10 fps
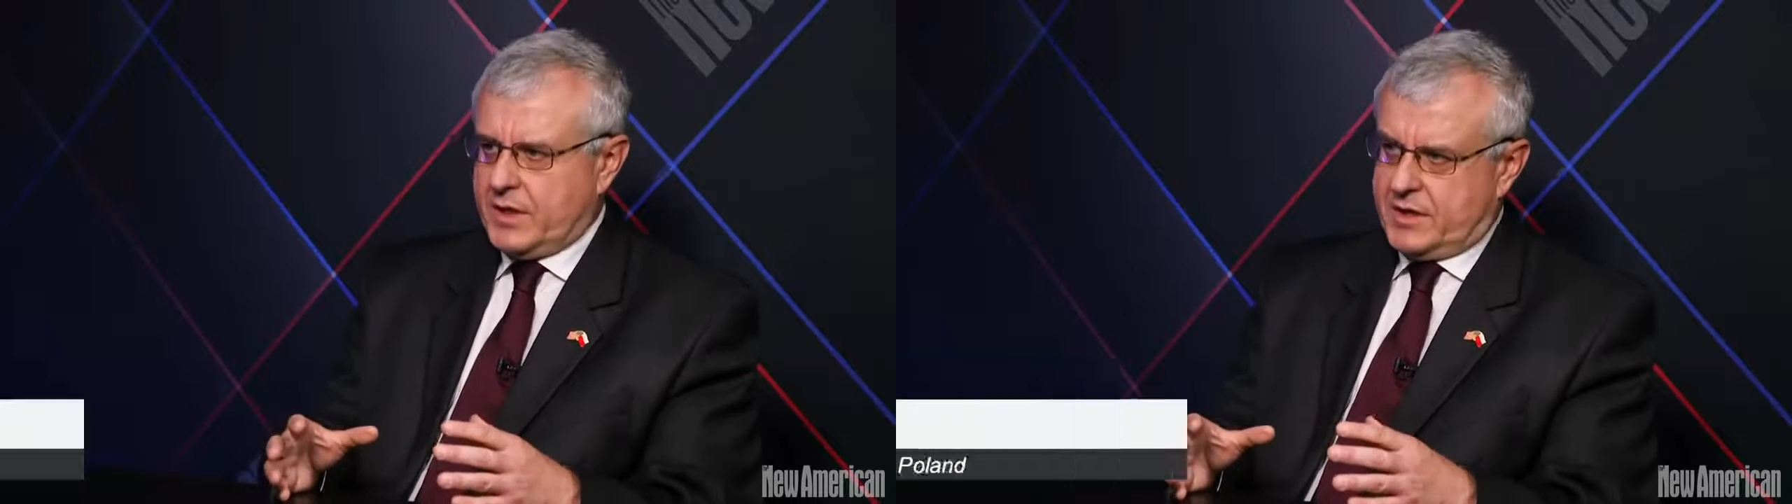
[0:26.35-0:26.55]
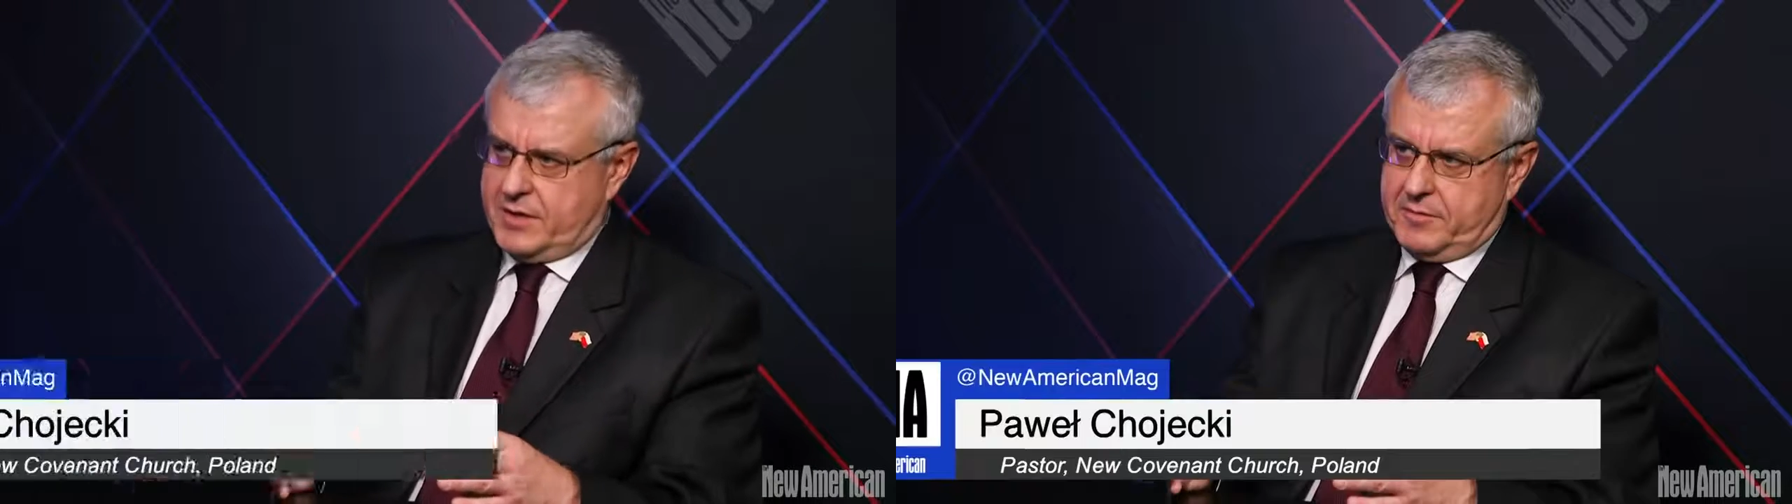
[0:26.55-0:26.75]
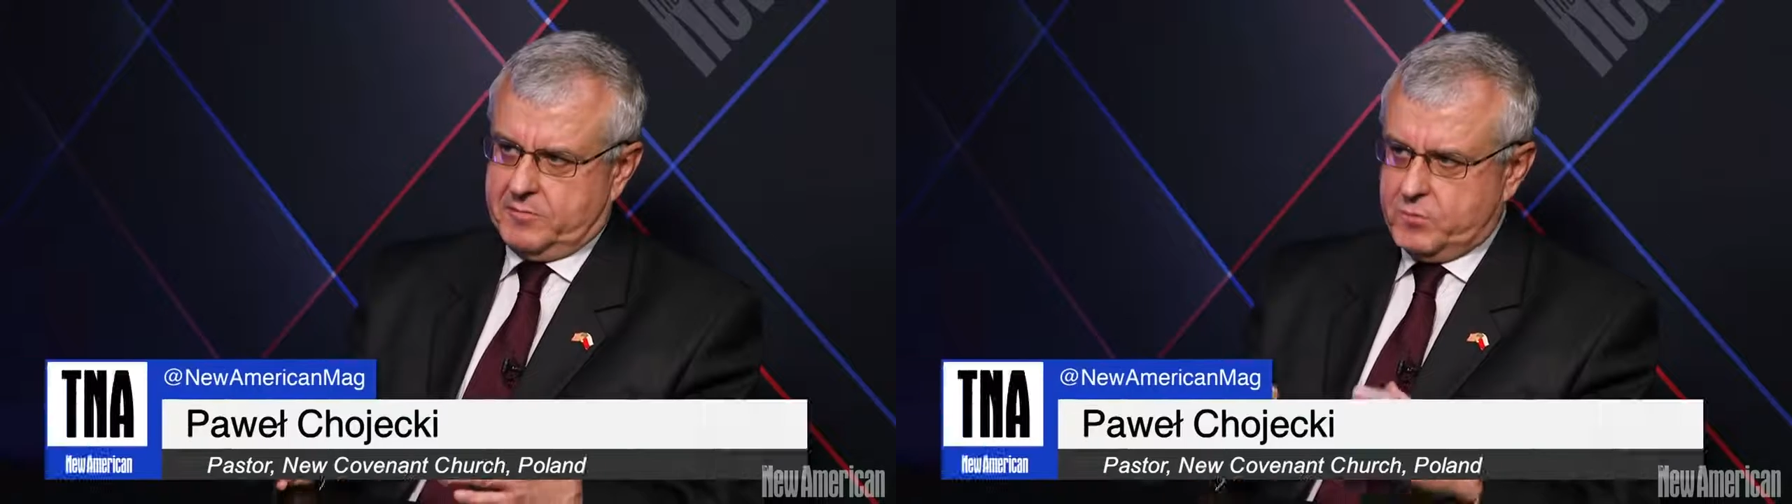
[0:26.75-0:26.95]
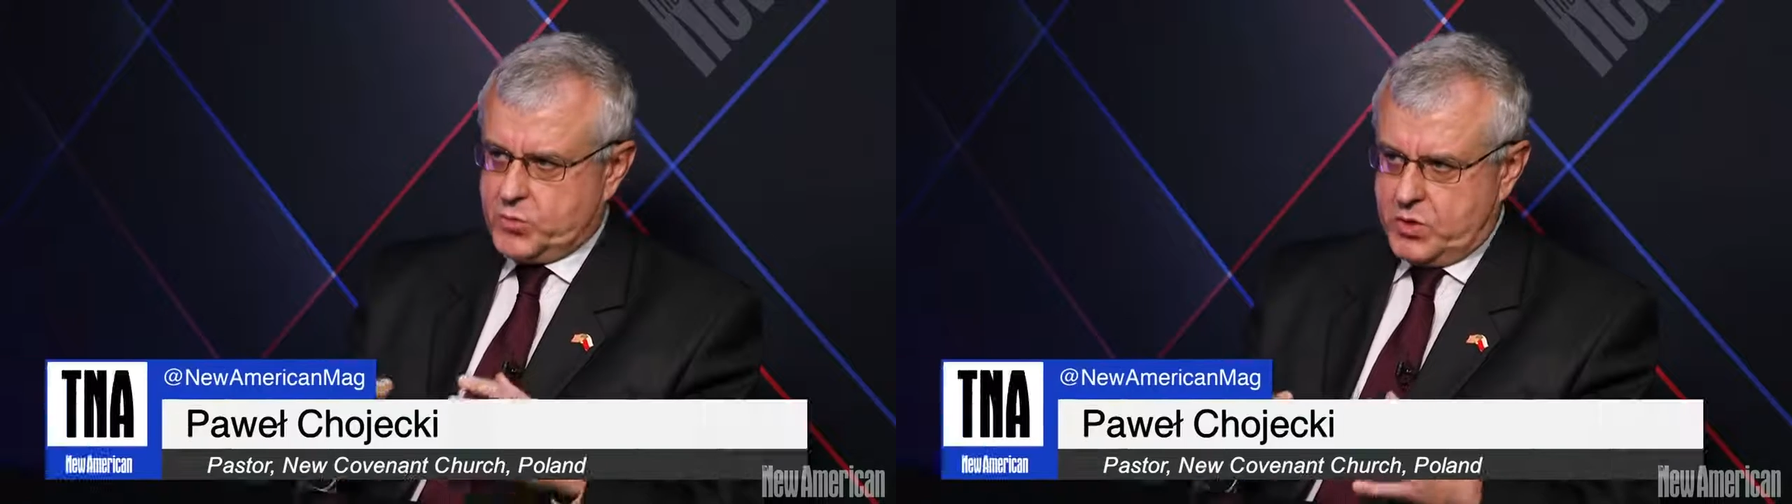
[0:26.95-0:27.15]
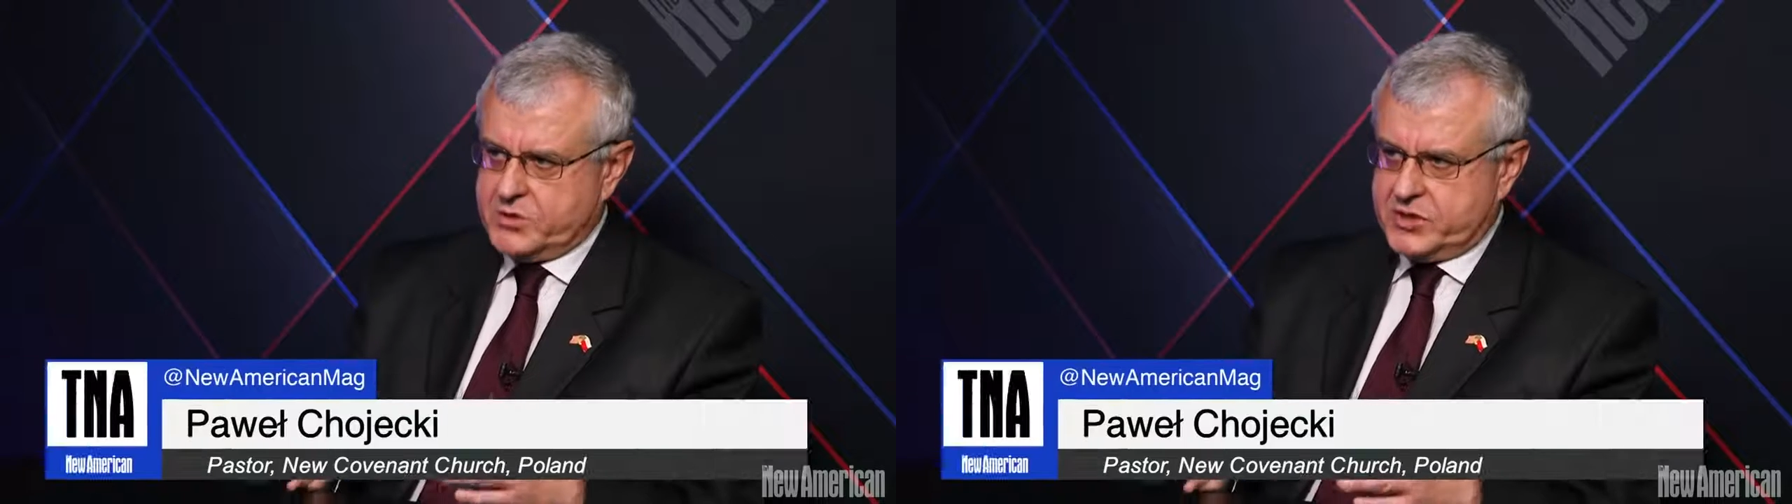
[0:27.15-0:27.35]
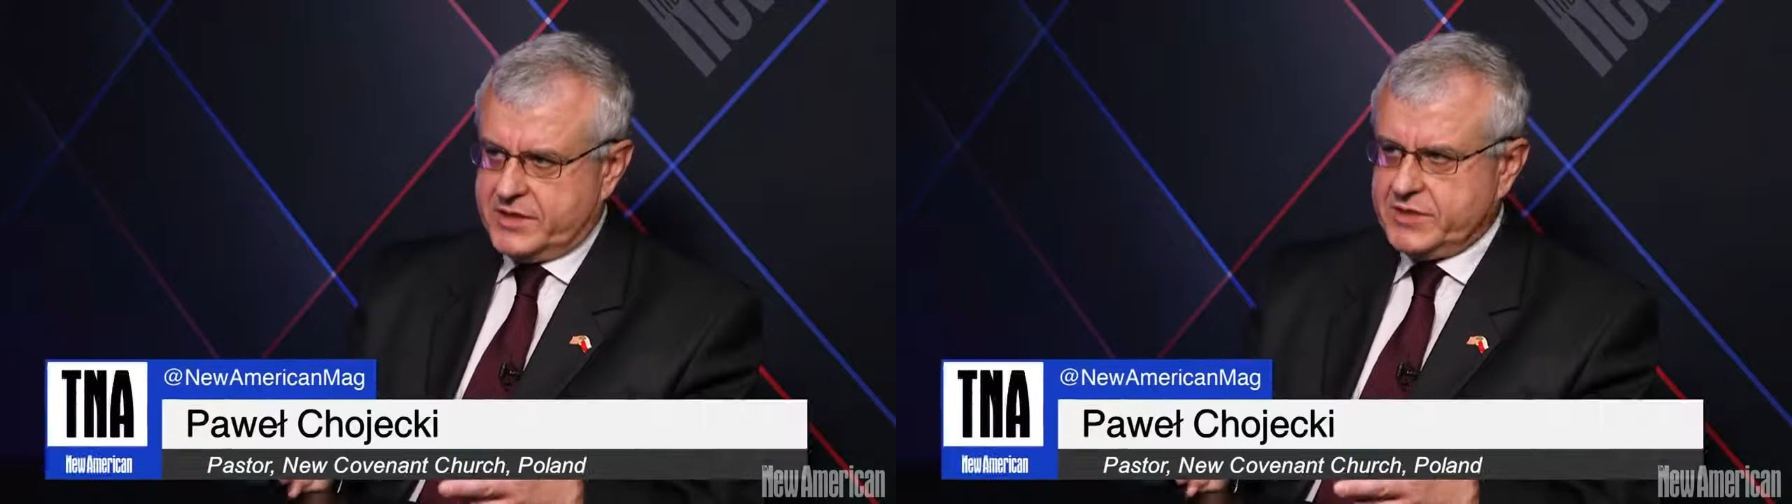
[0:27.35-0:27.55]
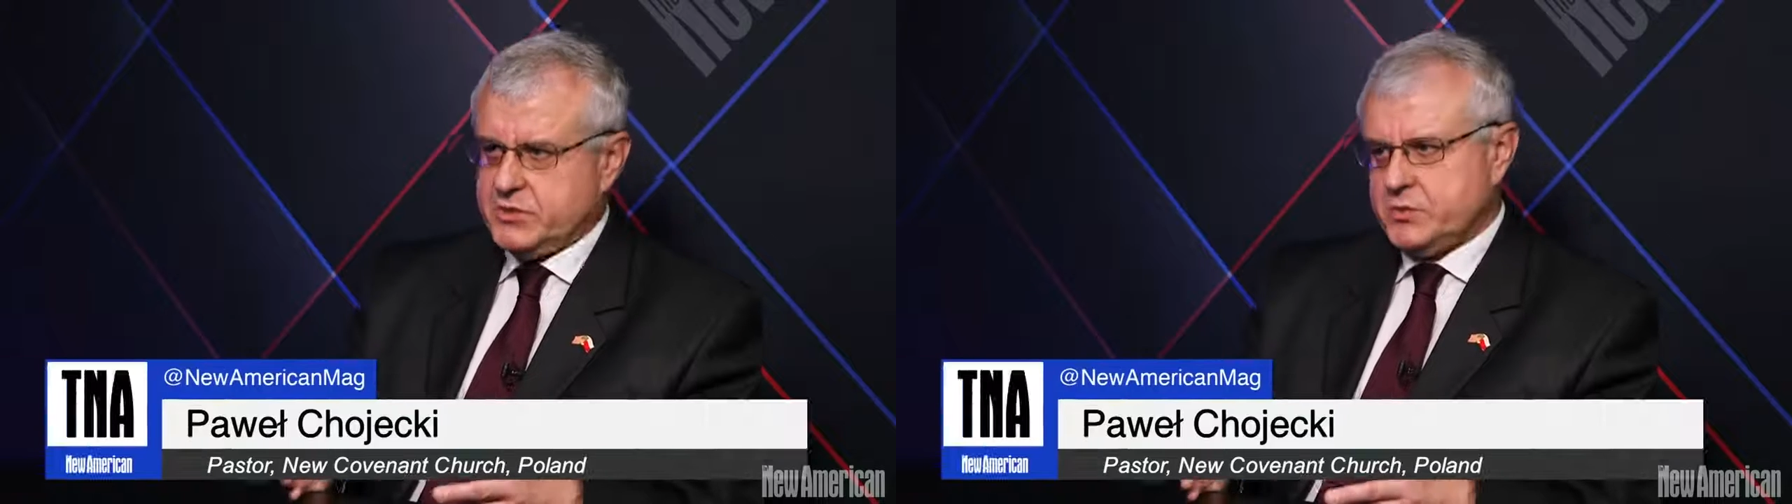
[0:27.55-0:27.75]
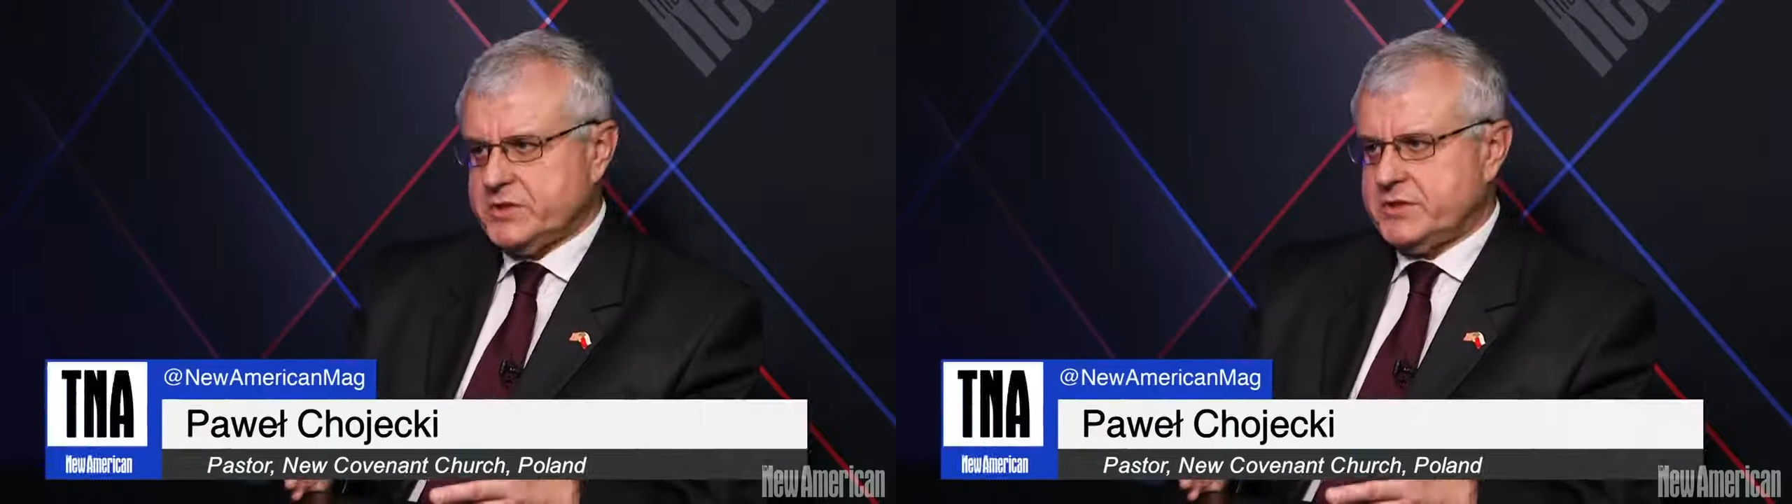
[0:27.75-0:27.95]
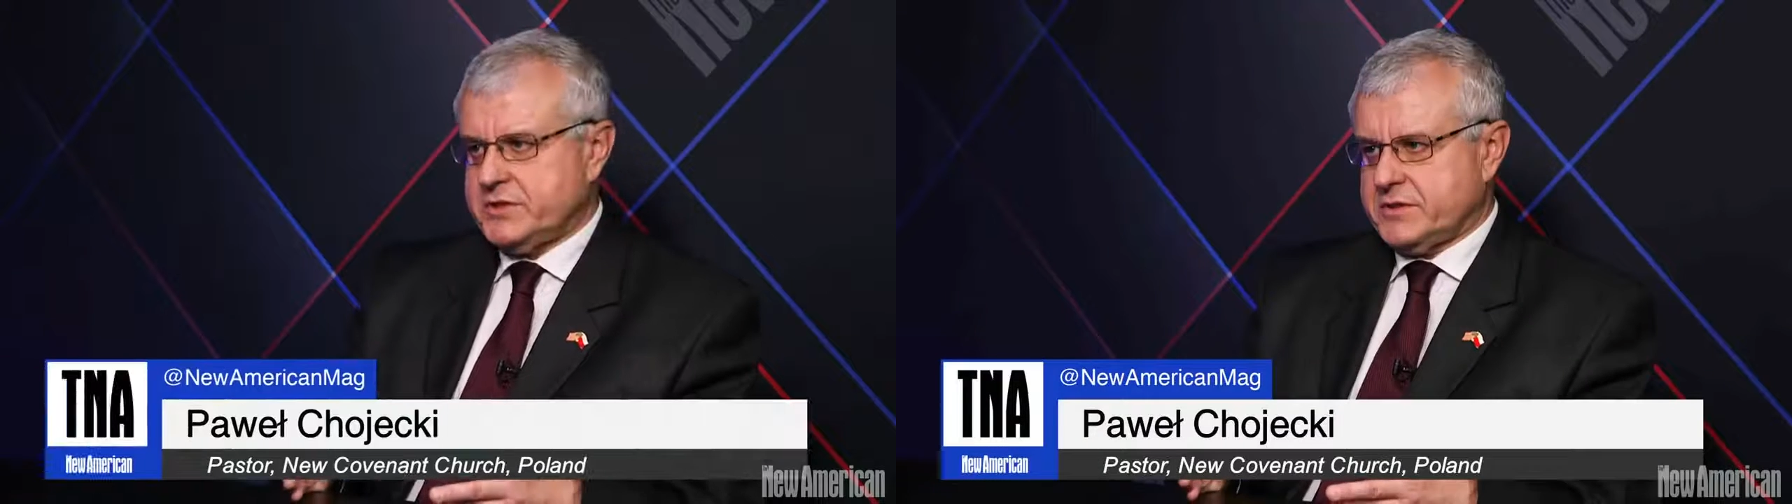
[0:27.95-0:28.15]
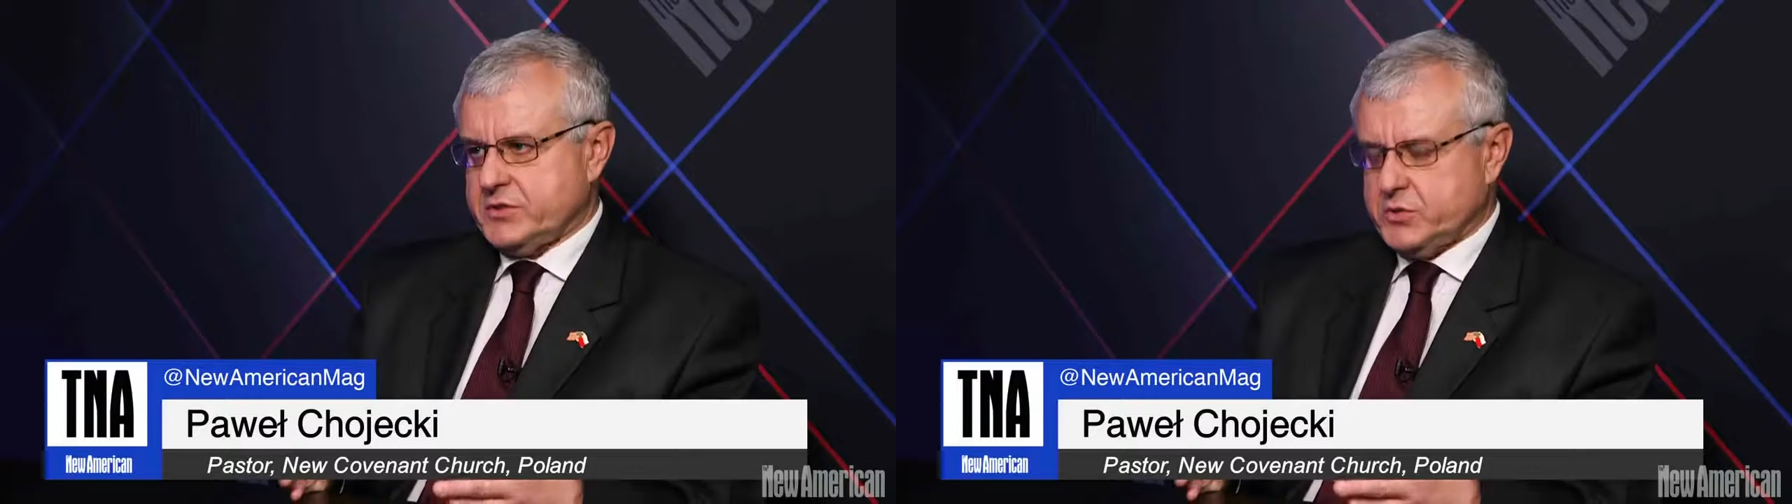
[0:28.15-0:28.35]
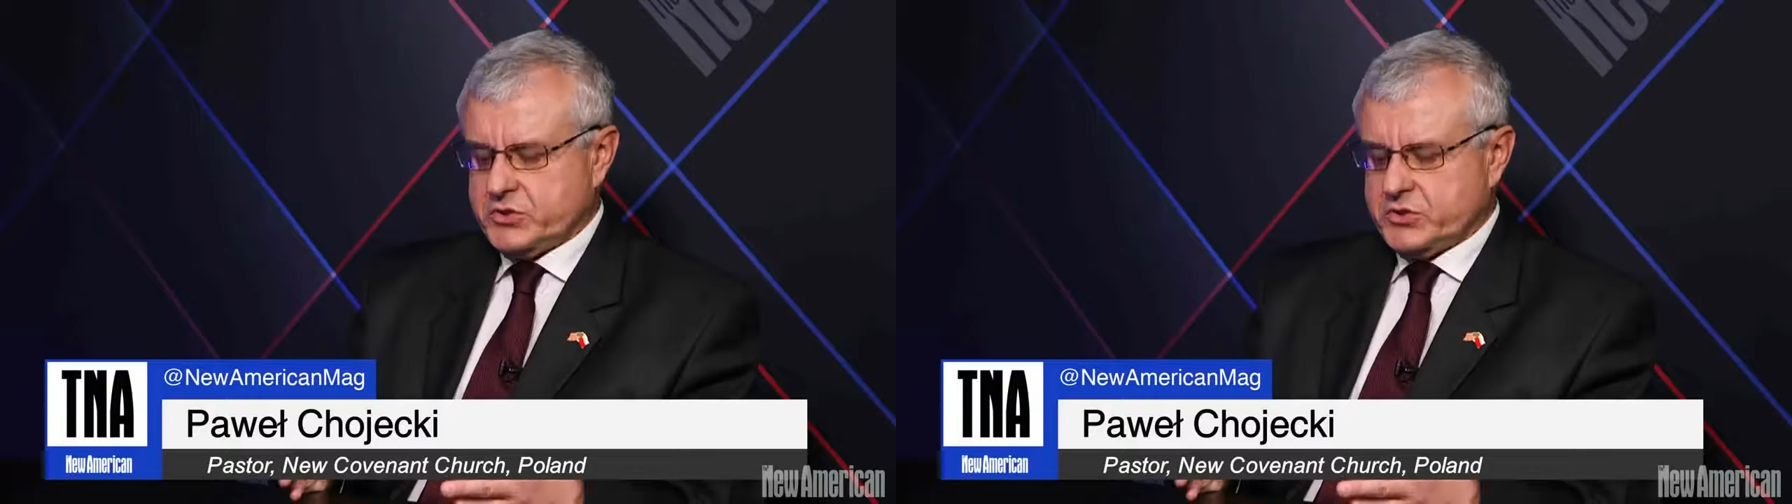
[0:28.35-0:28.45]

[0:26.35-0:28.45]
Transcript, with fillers: a project with, uh,